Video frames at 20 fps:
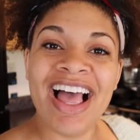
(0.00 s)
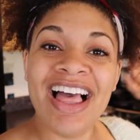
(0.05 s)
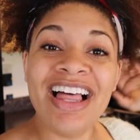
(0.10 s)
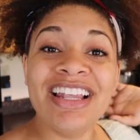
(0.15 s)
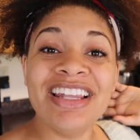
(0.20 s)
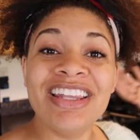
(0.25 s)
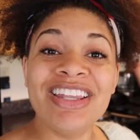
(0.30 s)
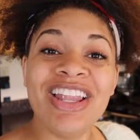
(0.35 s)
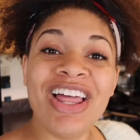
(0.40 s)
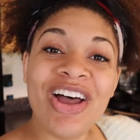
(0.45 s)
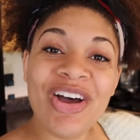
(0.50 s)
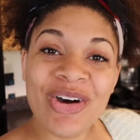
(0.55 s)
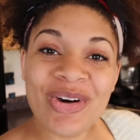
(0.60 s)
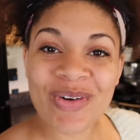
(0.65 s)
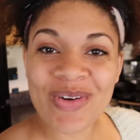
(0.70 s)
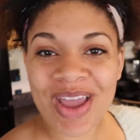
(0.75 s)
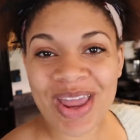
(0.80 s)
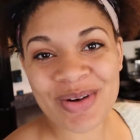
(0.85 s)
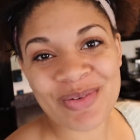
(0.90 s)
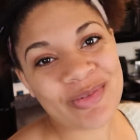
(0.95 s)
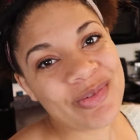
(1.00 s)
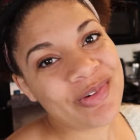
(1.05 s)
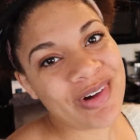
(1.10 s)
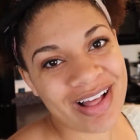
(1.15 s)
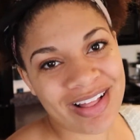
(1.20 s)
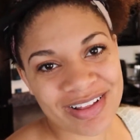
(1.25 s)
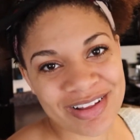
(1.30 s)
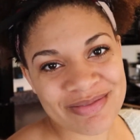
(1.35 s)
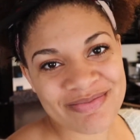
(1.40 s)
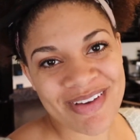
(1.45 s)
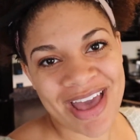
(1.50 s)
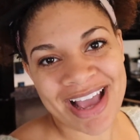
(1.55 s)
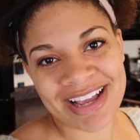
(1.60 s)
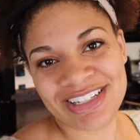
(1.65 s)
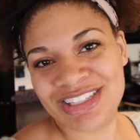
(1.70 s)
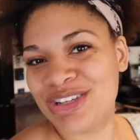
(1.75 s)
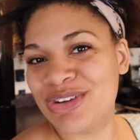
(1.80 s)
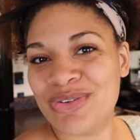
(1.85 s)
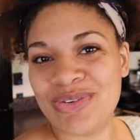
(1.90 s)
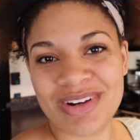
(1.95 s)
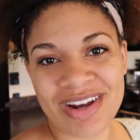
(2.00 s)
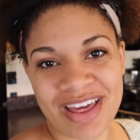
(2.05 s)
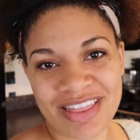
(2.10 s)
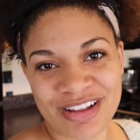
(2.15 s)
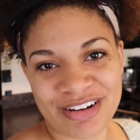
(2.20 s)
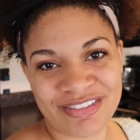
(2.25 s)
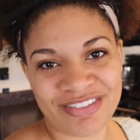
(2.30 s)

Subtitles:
Hello and welcome back to another